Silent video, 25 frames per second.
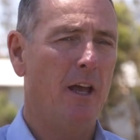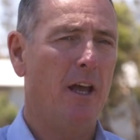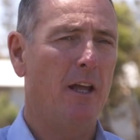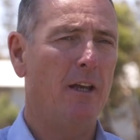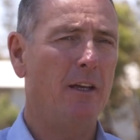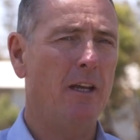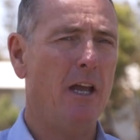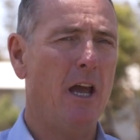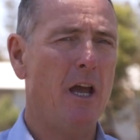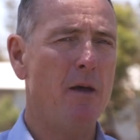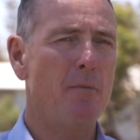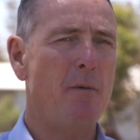
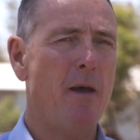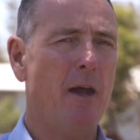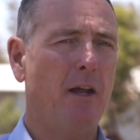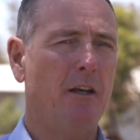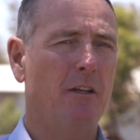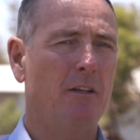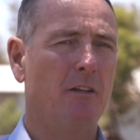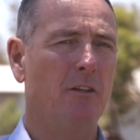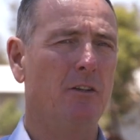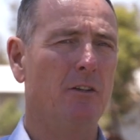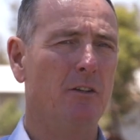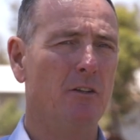and go back
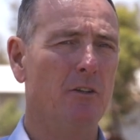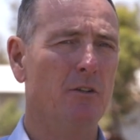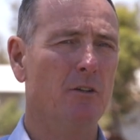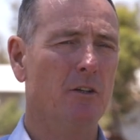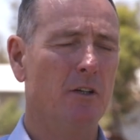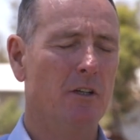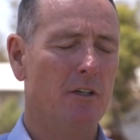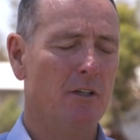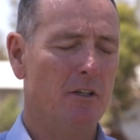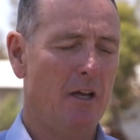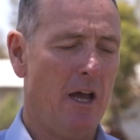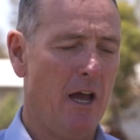to
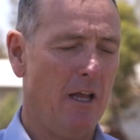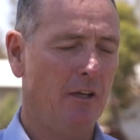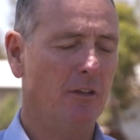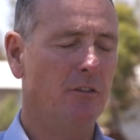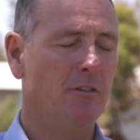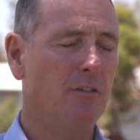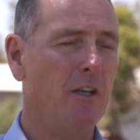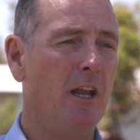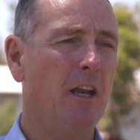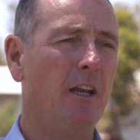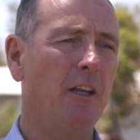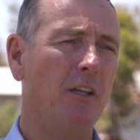
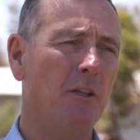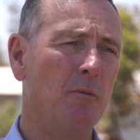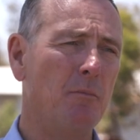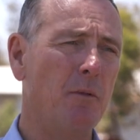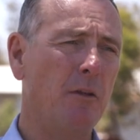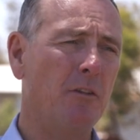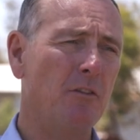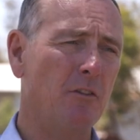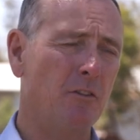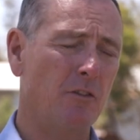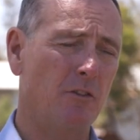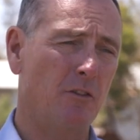understanding the
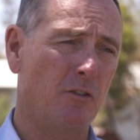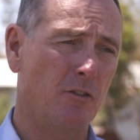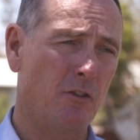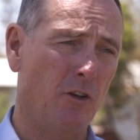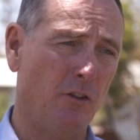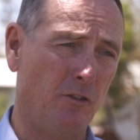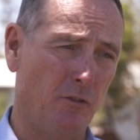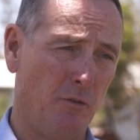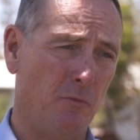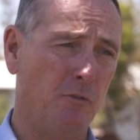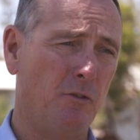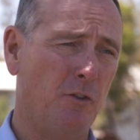business has
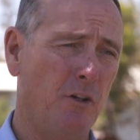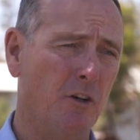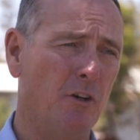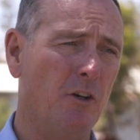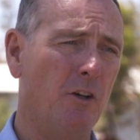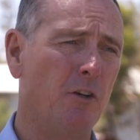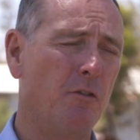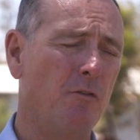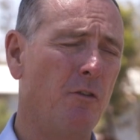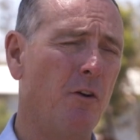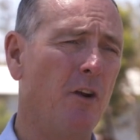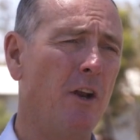got some
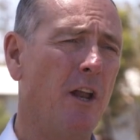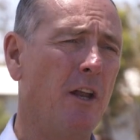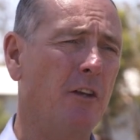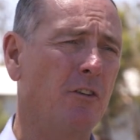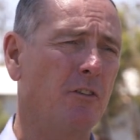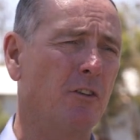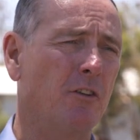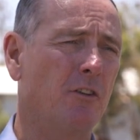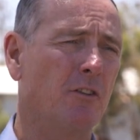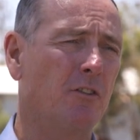serious financial